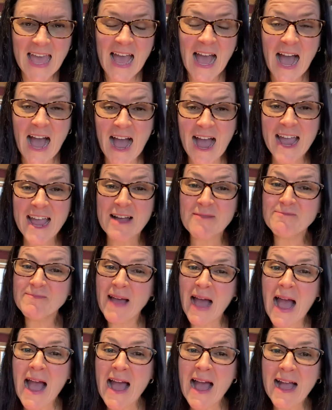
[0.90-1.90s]
Hi, I'm
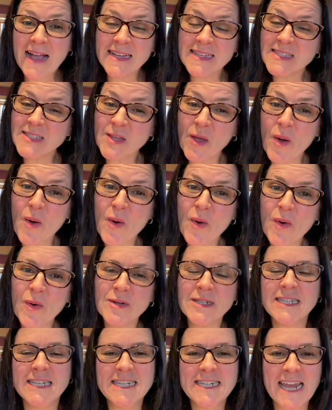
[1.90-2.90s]
back.
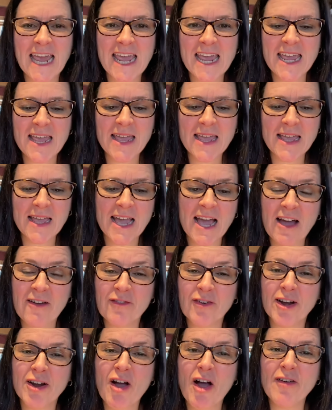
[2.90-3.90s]
So today,
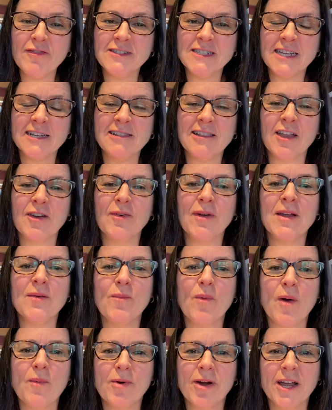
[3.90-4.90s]
covering off
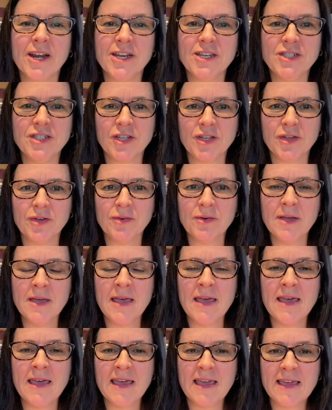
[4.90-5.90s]
decluttering, what we're going to do
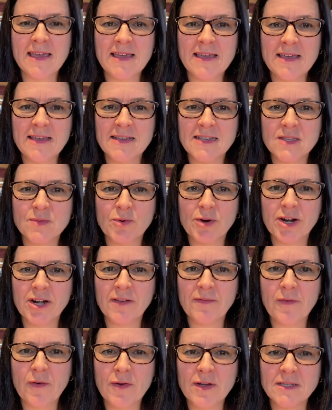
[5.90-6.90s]
is we're
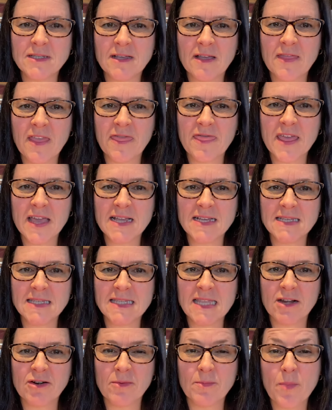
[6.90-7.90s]
going to focus on the
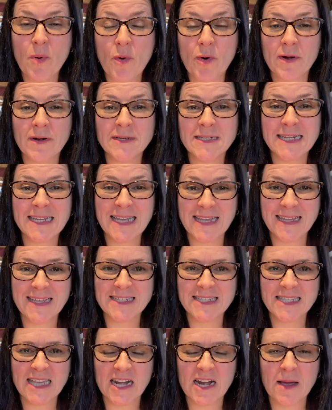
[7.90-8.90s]
things that are important to get you
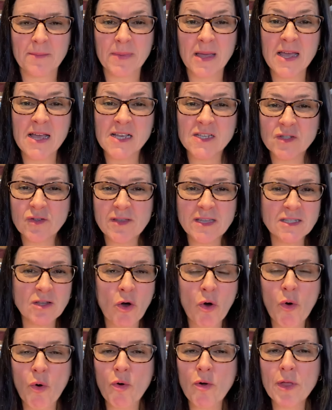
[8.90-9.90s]
set up. So this
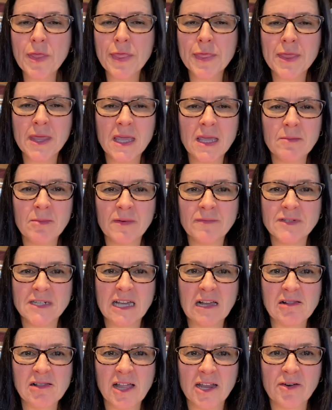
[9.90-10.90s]
whole theme of
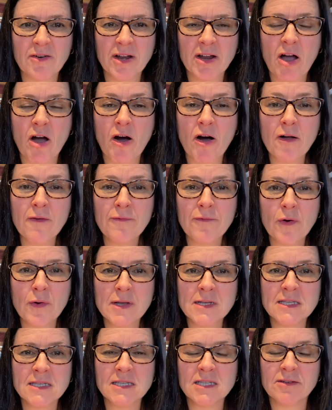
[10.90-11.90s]
decluttering all
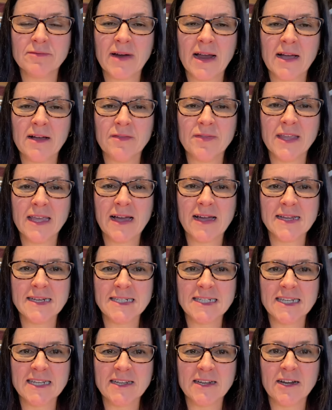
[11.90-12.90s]
focuses around the
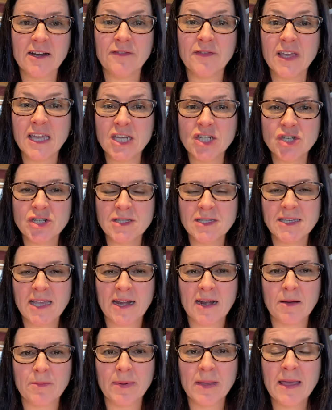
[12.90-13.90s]
idea of kitchen
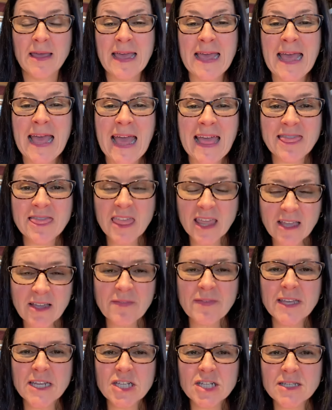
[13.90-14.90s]
setup. And think
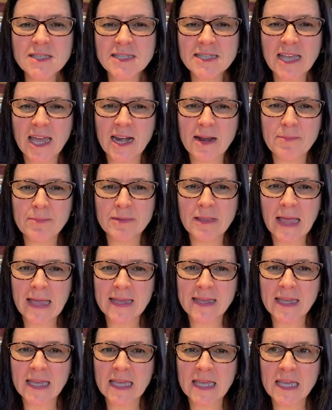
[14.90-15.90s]
of kitchen setup
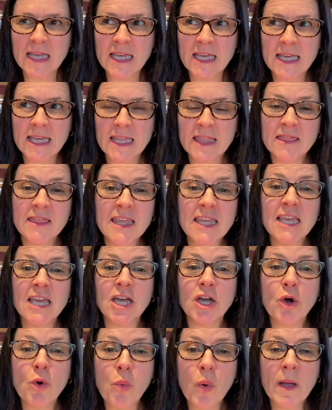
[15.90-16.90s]
like the
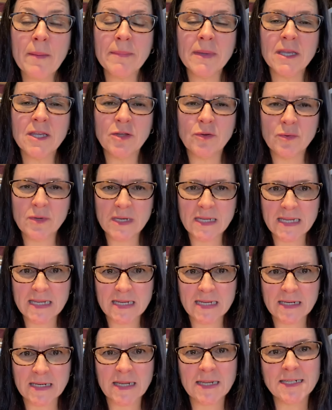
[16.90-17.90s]
equipment you
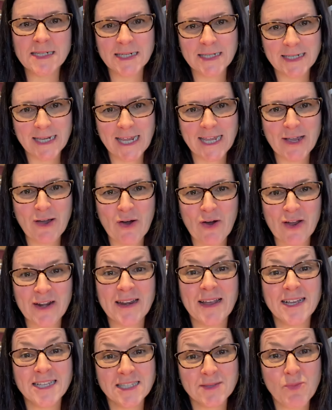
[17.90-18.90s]
need to take on
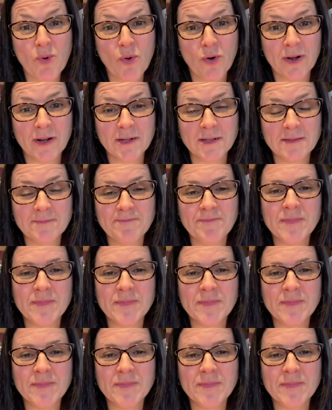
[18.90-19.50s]
a sport.